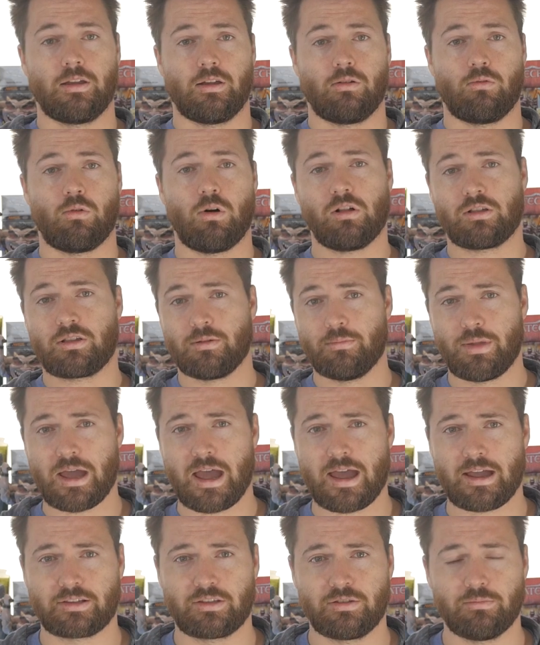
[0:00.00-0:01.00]
Welcome
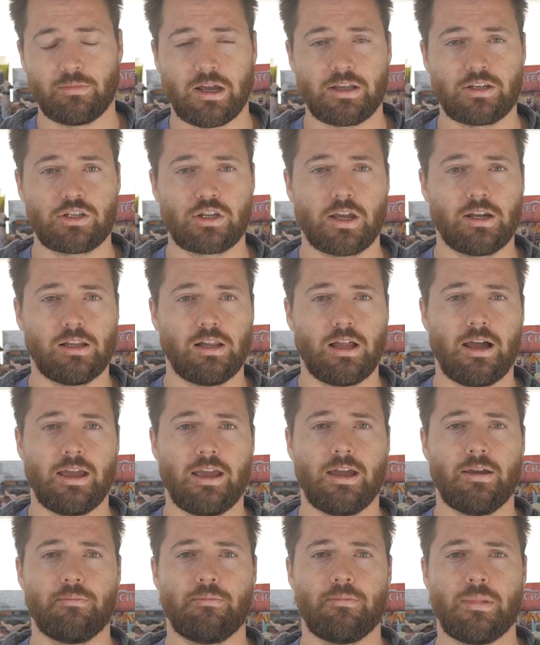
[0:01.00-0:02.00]
back to my channel. I
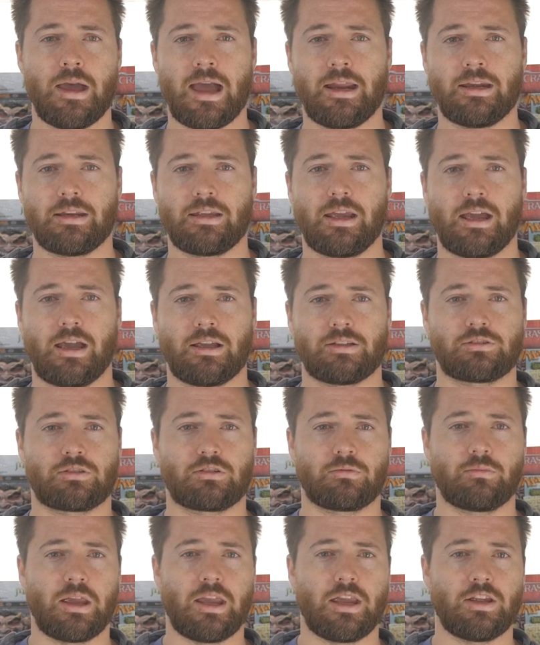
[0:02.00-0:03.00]
am
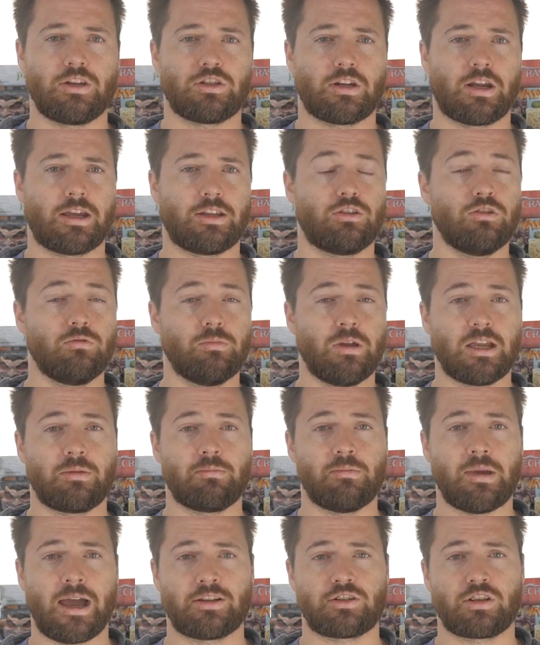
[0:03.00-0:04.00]
Mattcaster Mage, and I do
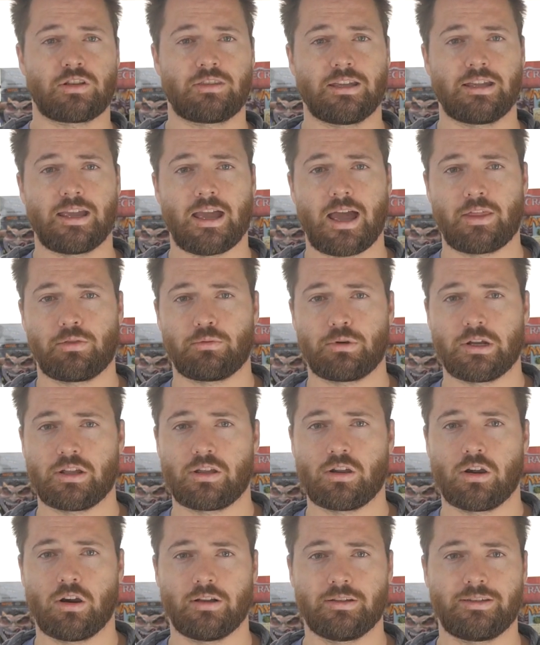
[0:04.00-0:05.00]
make Magic the Gathering
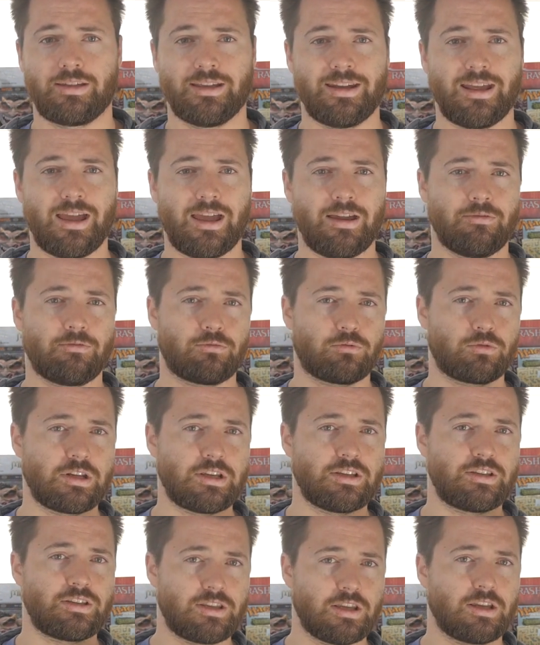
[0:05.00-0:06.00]
content
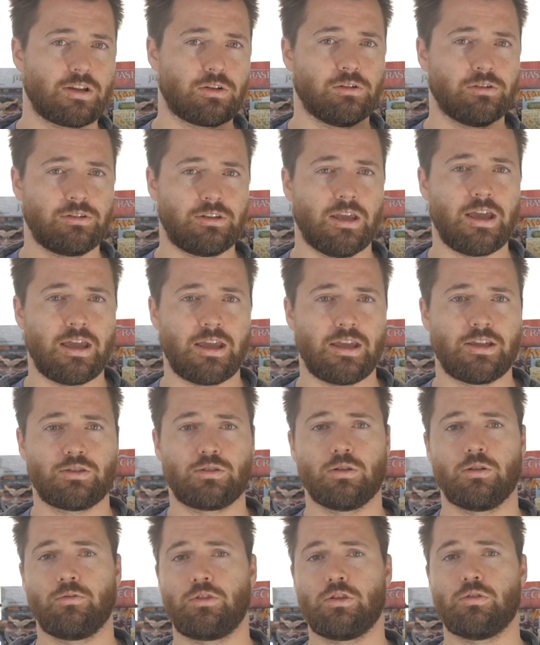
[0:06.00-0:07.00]
every single day,
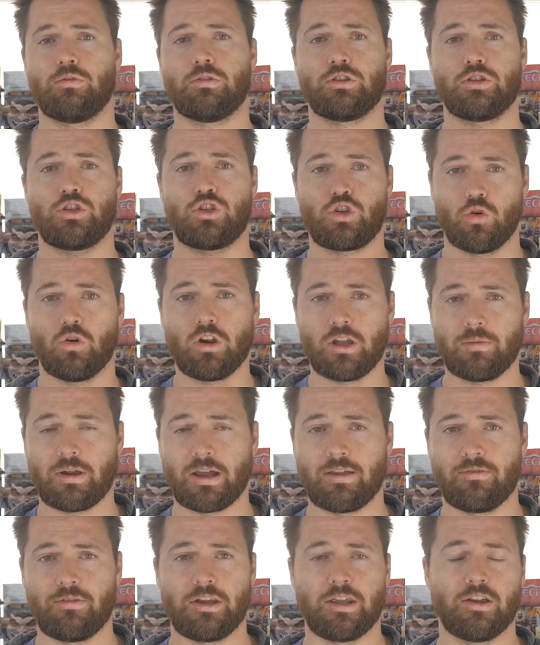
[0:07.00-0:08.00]
so if you enjoy
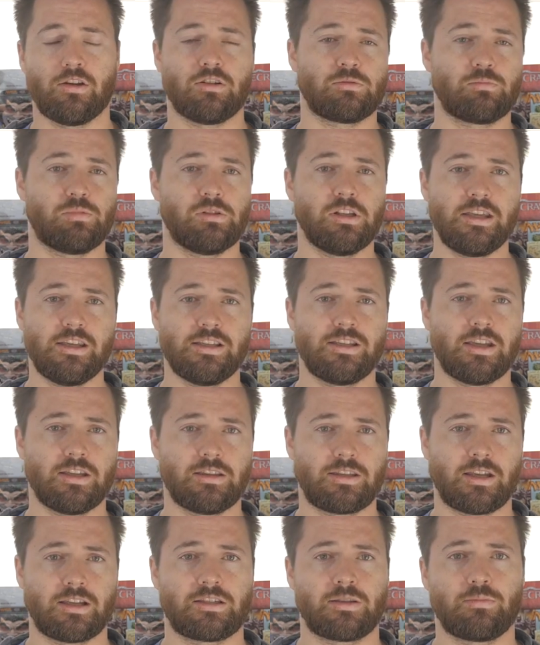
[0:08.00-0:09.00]
my videos, please
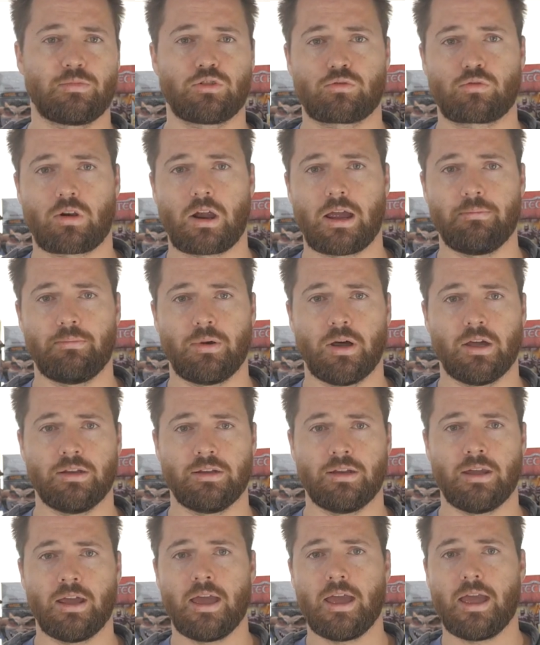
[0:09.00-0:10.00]
hit that subscribe
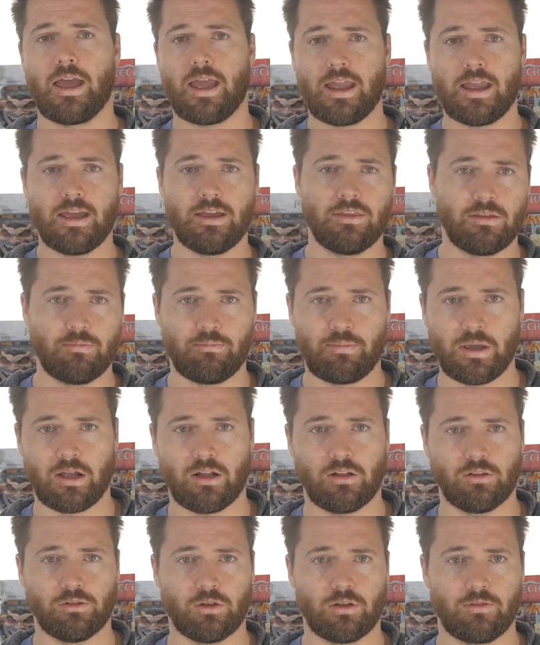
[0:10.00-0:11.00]
button and the
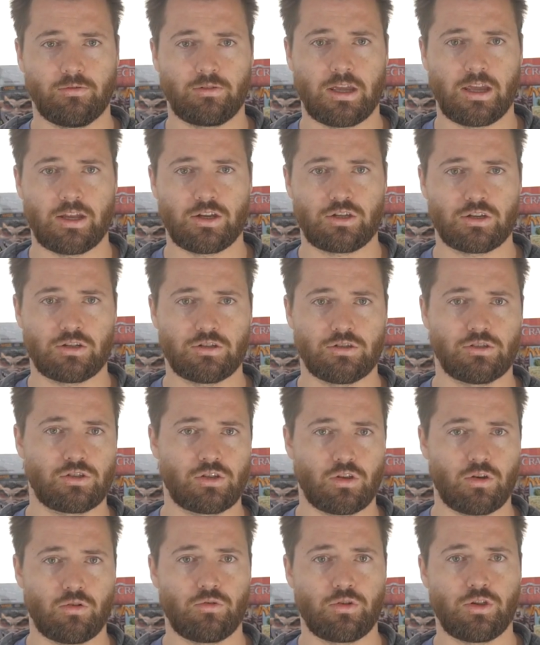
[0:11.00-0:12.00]
bell notification
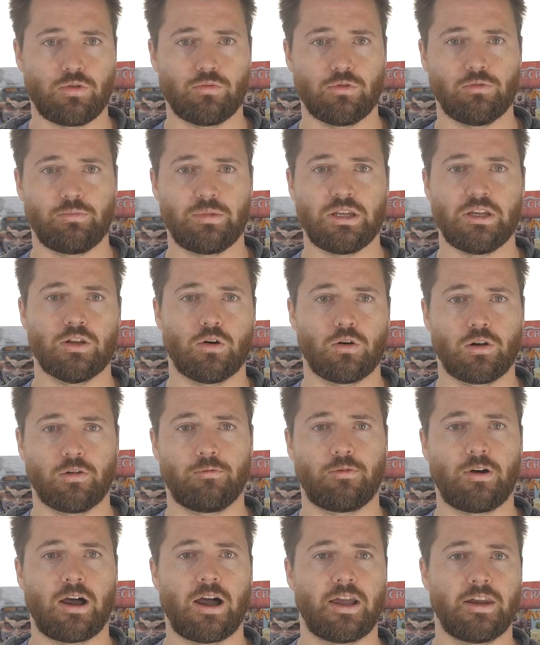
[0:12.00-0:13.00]
so you will be
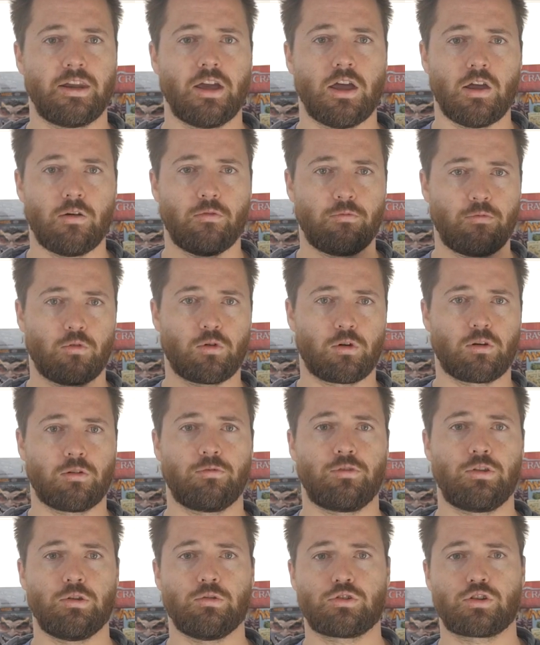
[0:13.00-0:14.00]
notified for
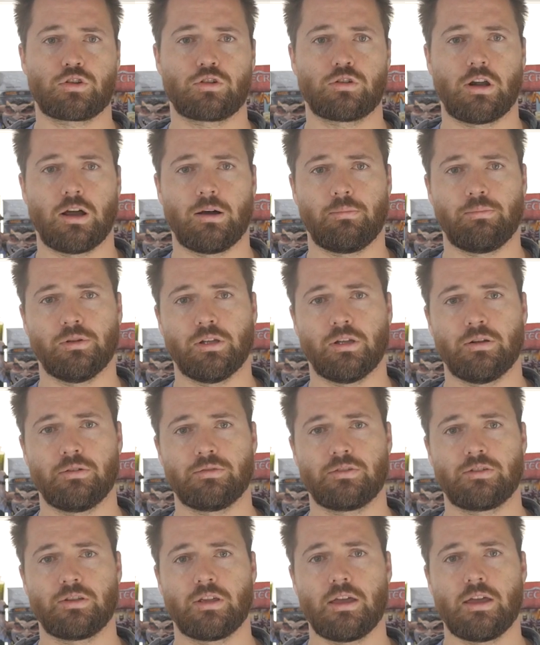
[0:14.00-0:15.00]
future
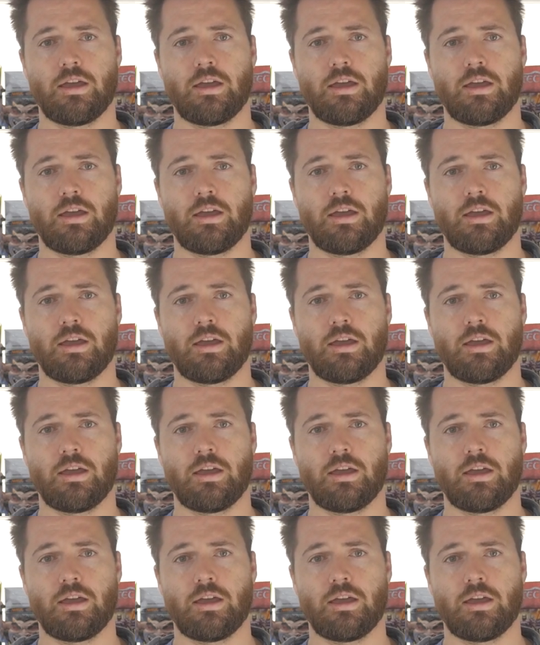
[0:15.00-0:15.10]
uploads.